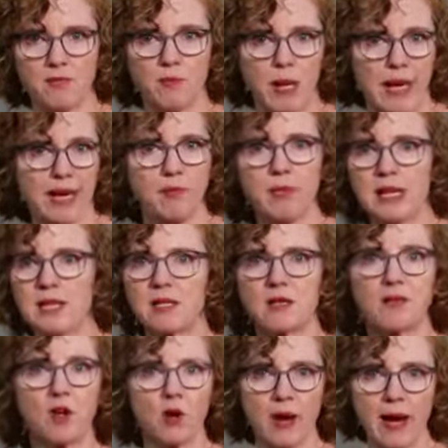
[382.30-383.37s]
buy a piece
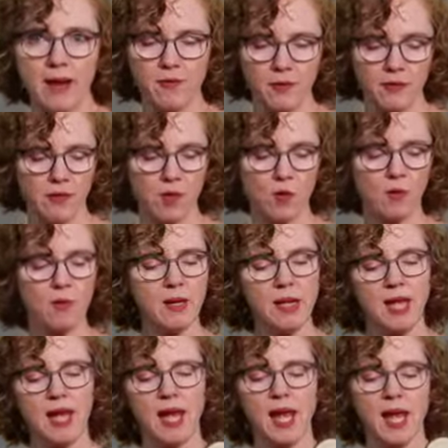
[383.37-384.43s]
of craft foam,
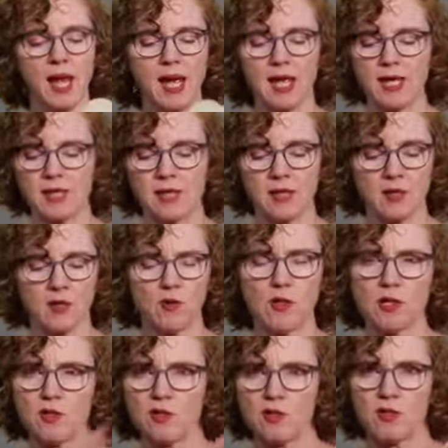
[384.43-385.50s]
and you
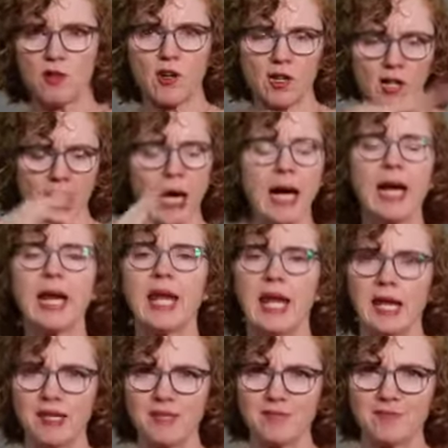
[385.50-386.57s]
can just start cutting
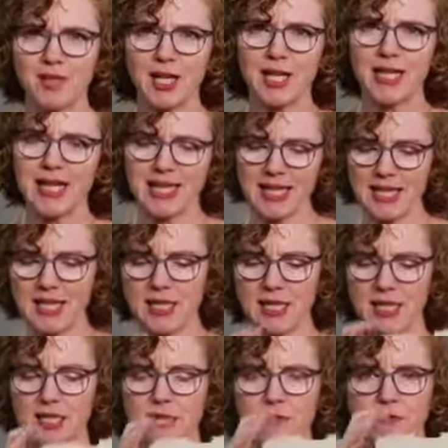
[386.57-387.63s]
it
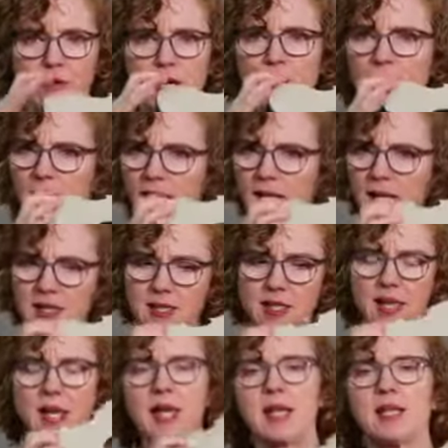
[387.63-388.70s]
into different heights,
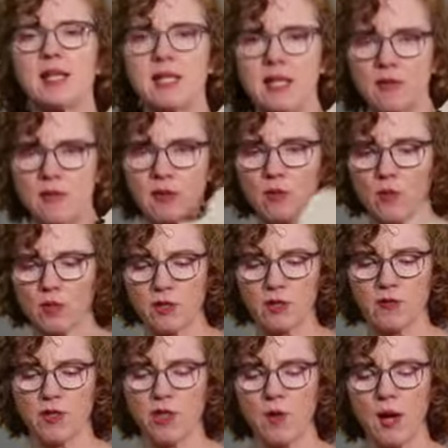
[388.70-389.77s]
see if it works
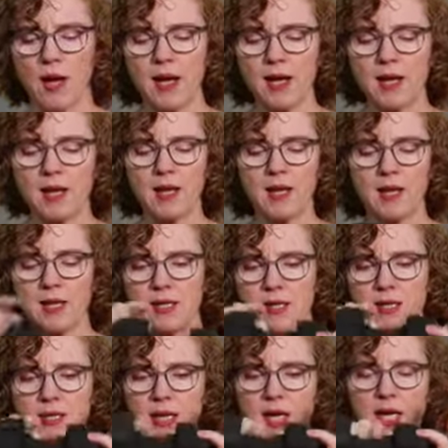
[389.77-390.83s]
for you.
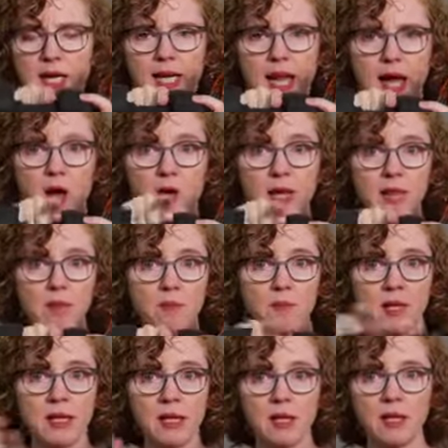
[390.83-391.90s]
This is cut out in the
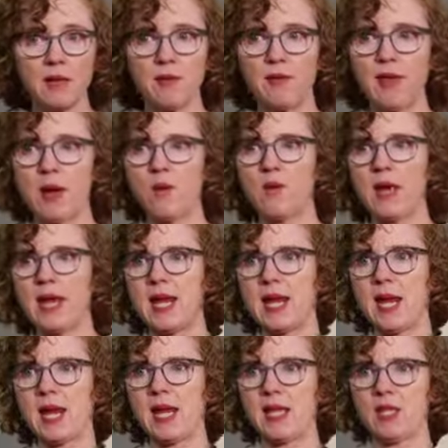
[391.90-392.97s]
middle. That
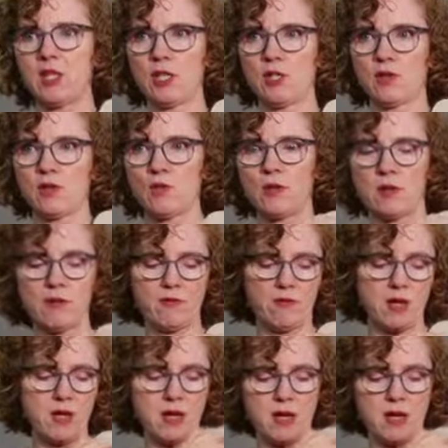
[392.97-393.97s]
way it just sort of